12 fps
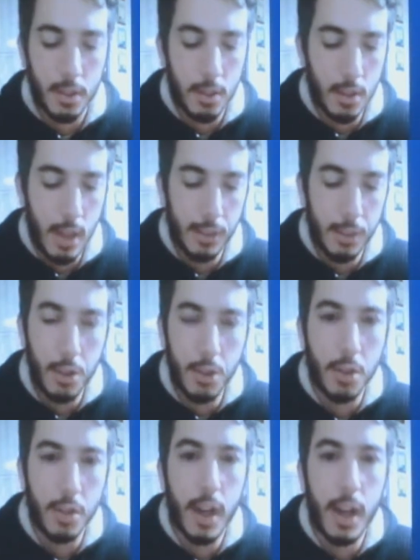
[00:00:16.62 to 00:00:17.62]

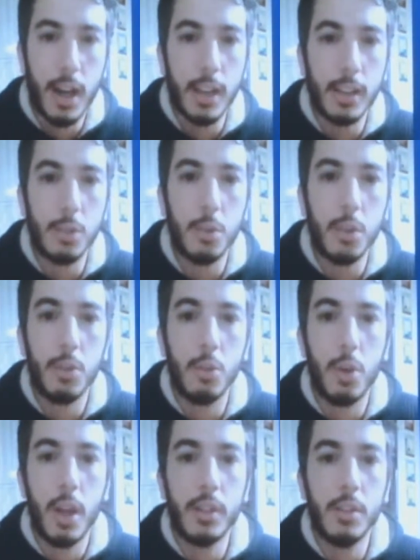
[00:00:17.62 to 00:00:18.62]
Antonio and Khaled, we
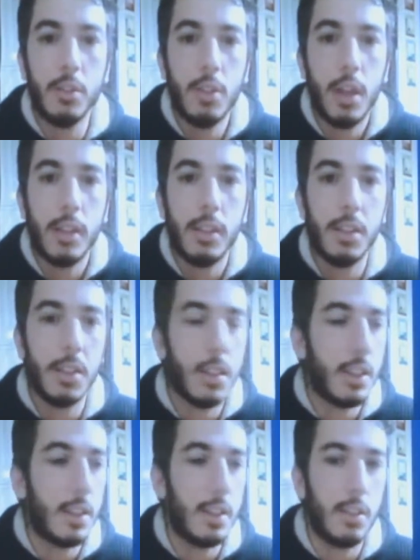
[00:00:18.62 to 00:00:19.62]
had no idea
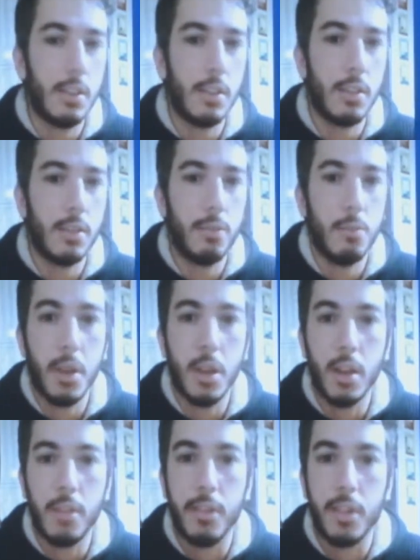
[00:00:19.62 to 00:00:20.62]
of
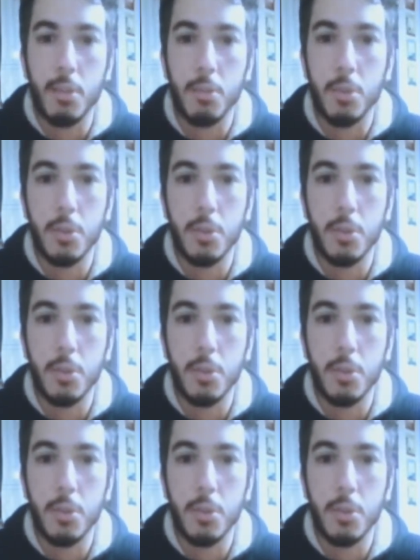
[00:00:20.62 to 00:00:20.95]
making a film,